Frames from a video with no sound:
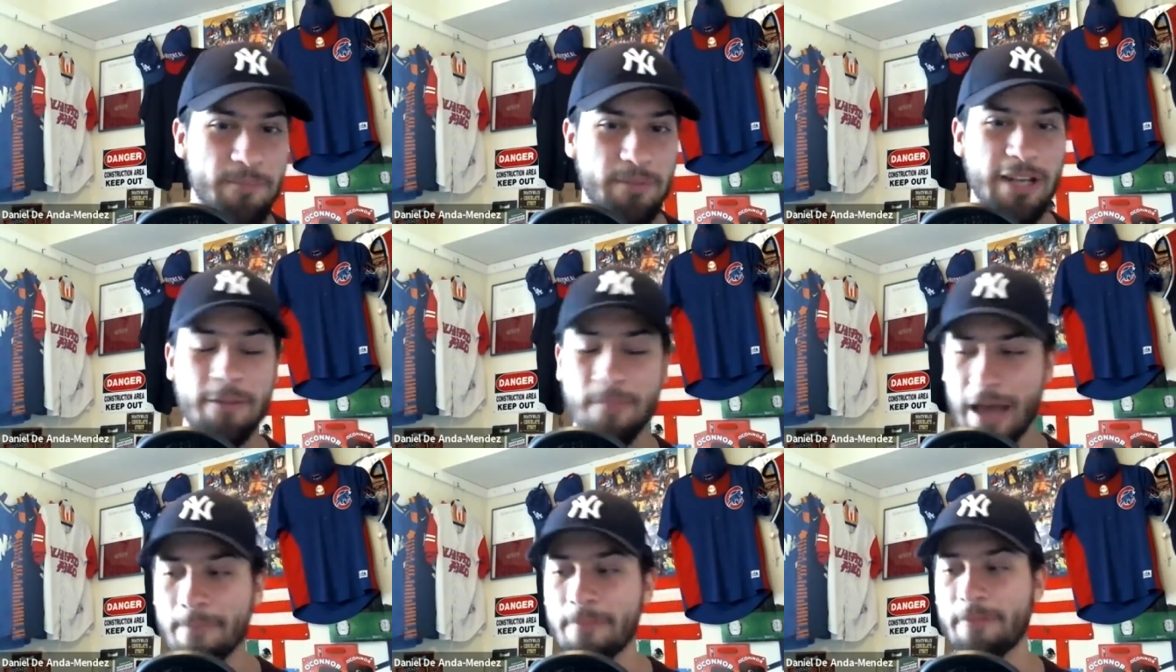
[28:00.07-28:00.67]
but
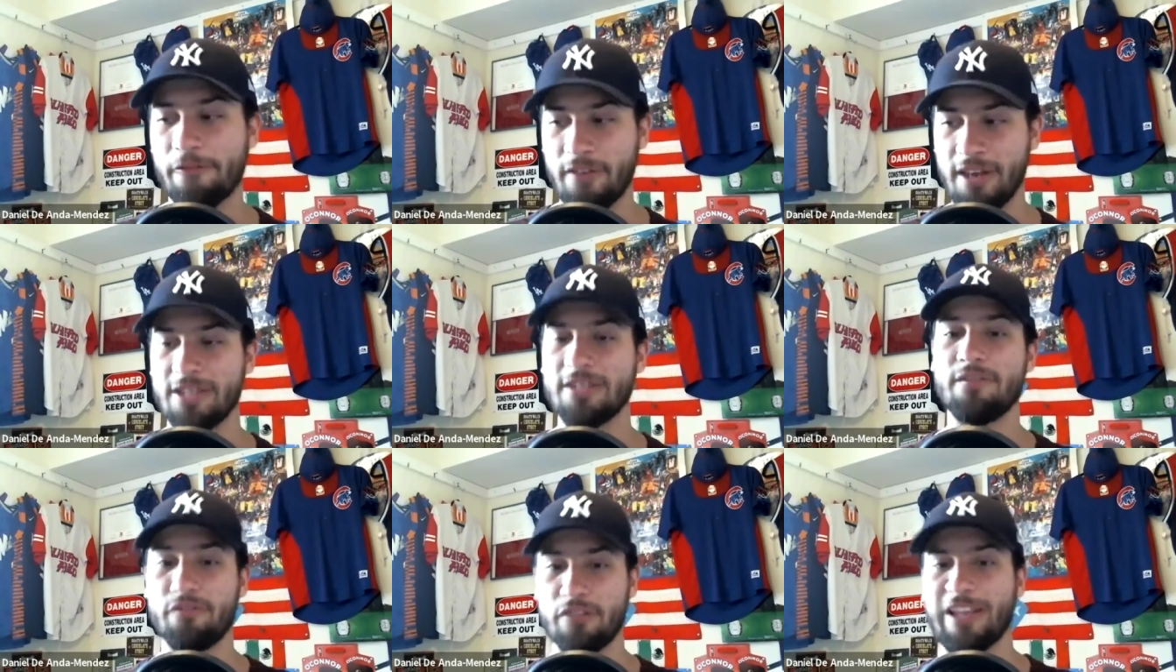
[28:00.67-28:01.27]
I'm a fan
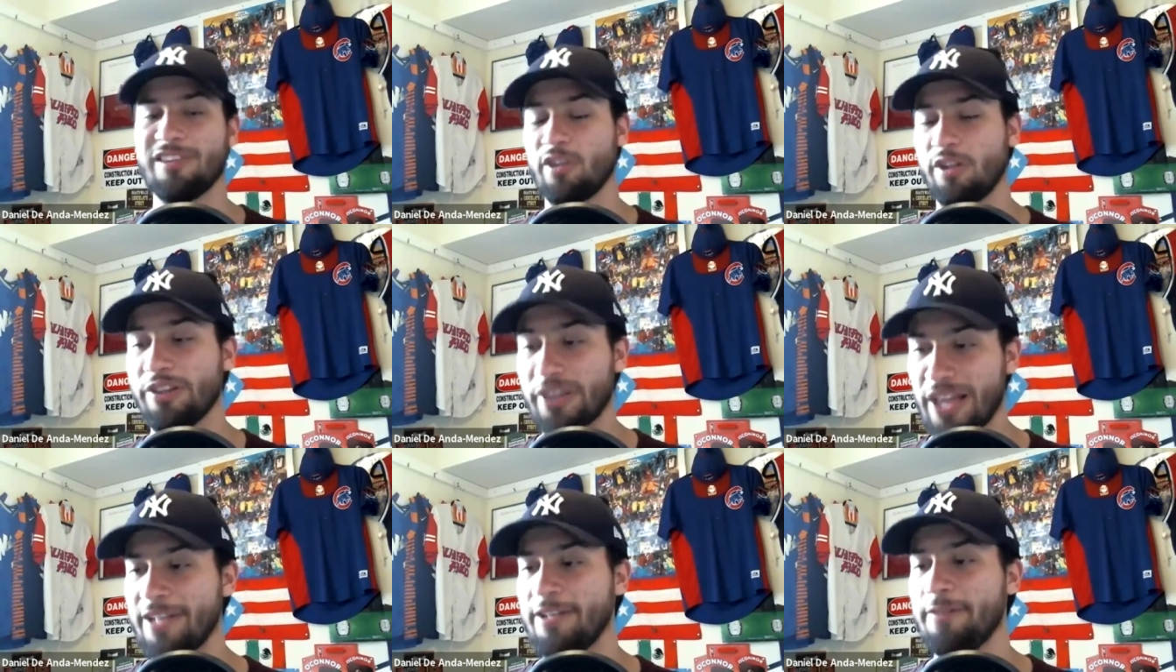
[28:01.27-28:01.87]
of the
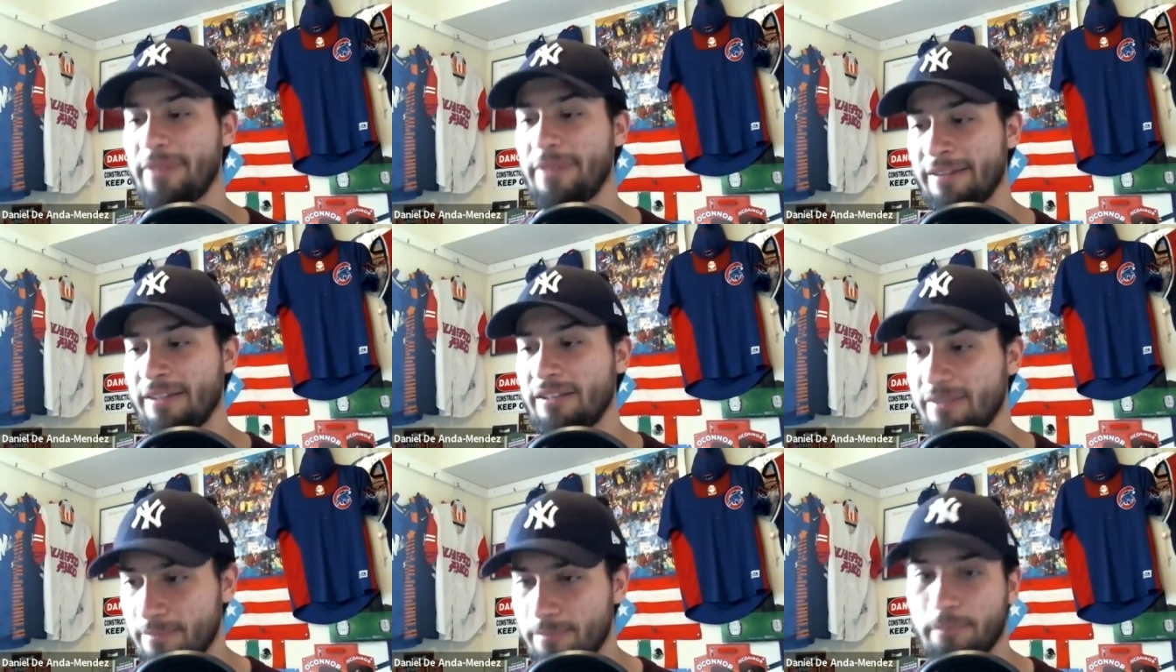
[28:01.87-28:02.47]
lineup and
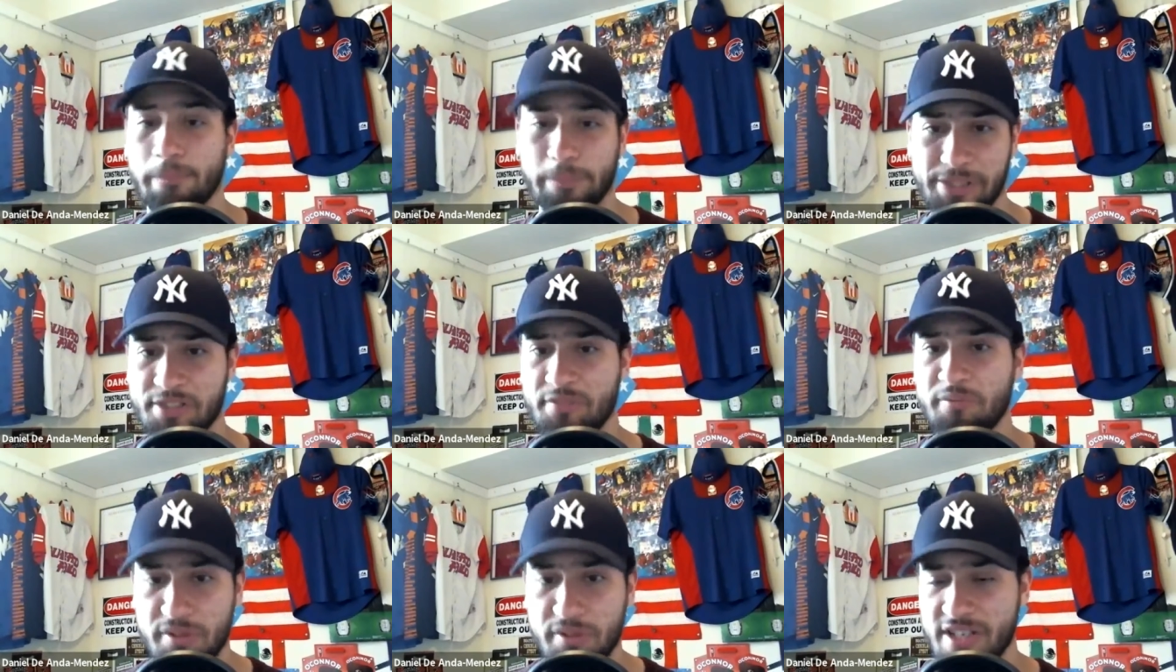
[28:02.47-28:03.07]
the
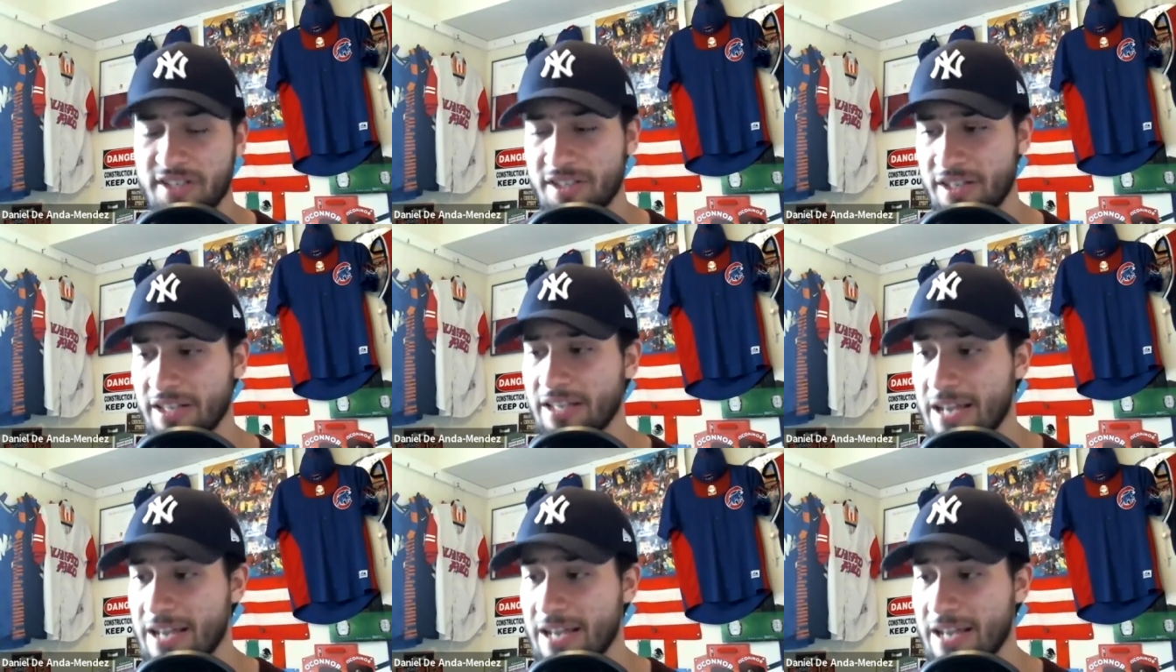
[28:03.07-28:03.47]
pitching rotation they